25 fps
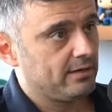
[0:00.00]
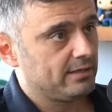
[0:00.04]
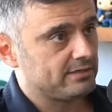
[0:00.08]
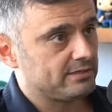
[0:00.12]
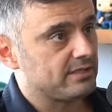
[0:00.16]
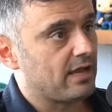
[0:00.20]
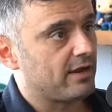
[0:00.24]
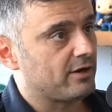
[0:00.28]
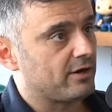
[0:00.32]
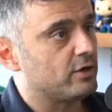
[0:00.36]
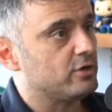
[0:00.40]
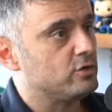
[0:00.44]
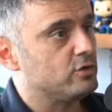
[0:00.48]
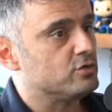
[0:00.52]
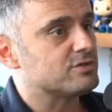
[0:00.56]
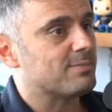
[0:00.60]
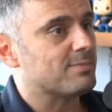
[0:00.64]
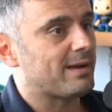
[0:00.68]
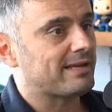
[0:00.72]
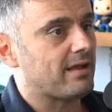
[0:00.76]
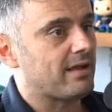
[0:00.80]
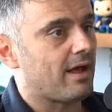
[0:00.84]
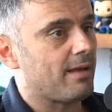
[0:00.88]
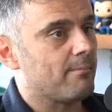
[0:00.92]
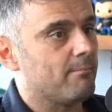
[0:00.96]
It's not a good use of
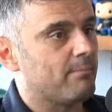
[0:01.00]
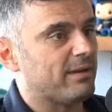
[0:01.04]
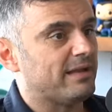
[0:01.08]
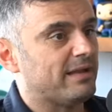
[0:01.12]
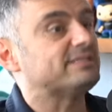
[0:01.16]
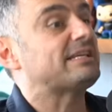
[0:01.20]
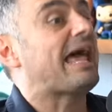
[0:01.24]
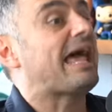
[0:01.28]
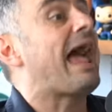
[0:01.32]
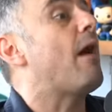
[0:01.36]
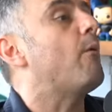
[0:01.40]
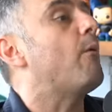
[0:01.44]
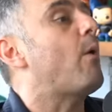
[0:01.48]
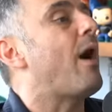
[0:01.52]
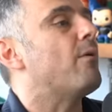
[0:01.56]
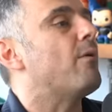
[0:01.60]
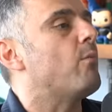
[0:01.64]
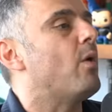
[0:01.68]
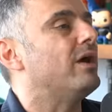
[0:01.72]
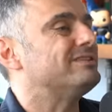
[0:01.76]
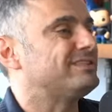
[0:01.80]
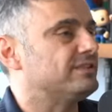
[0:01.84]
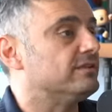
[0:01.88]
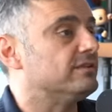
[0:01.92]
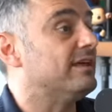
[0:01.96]
my time, but it's how I
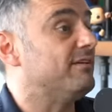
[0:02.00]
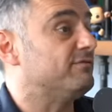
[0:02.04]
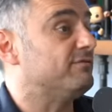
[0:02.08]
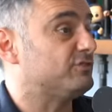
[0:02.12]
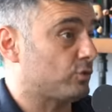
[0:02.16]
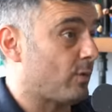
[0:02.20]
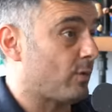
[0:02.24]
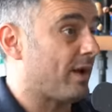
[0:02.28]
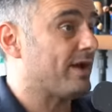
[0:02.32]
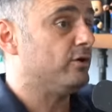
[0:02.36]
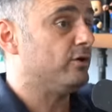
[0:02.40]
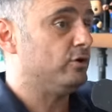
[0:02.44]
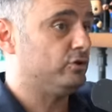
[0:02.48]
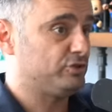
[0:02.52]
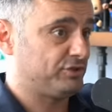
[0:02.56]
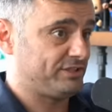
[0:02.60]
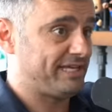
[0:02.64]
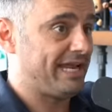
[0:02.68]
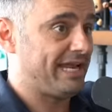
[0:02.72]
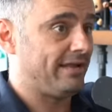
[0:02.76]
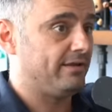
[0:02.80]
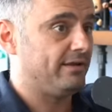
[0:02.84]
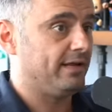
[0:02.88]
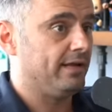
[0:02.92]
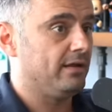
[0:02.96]
want to live, so I
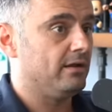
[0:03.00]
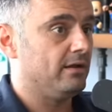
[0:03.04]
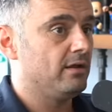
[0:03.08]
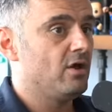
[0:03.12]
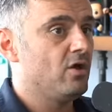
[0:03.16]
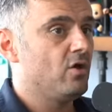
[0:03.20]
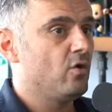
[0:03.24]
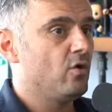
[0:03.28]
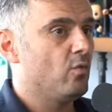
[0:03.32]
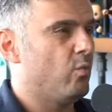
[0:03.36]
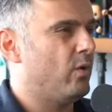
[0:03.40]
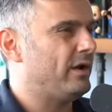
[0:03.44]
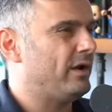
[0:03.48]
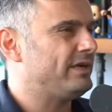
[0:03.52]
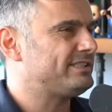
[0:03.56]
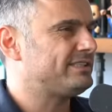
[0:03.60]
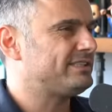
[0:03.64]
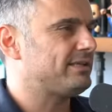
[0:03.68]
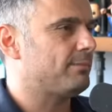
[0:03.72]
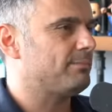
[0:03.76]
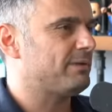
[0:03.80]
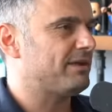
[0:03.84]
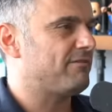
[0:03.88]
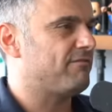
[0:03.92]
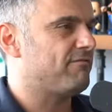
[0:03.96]
understand it. What is
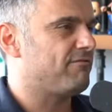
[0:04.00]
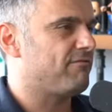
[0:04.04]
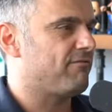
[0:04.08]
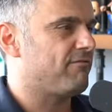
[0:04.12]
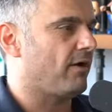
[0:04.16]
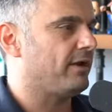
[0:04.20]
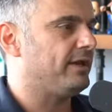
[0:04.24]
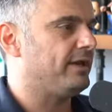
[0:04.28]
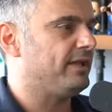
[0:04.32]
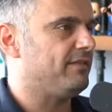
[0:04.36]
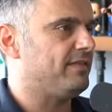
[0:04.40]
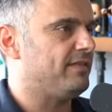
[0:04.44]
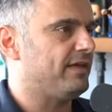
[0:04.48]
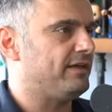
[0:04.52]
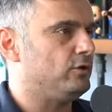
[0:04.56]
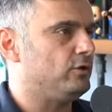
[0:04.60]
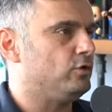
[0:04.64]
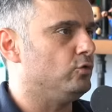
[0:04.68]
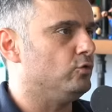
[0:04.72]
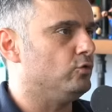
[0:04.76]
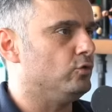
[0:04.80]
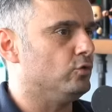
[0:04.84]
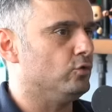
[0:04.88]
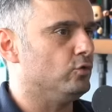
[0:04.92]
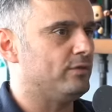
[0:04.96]
something funny that
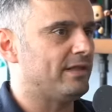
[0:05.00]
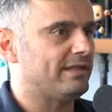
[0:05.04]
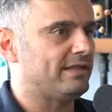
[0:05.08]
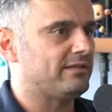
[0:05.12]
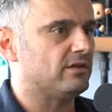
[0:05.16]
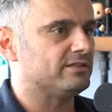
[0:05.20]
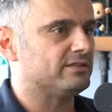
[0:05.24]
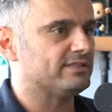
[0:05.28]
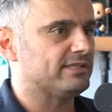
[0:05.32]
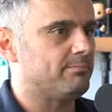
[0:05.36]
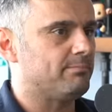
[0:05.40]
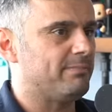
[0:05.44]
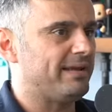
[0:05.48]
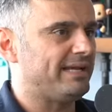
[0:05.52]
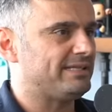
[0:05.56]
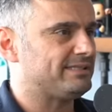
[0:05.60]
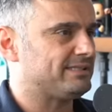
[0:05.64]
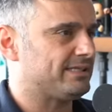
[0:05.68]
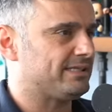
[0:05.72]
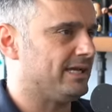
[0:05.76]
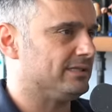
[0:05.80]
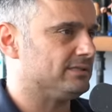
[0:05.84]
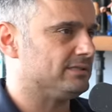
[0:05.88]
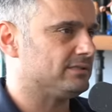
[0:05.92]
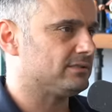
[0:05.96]
you do that doesn't make
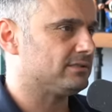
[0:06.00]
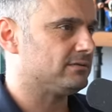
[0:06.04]
sense?